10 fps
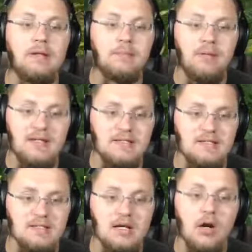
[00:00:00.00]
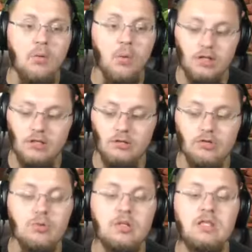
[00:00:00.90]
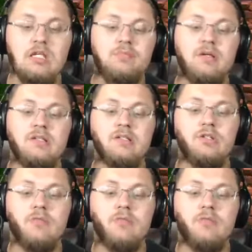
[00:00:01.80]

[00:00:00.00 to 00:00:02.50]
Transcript: into pieces. What can you do with these pieces,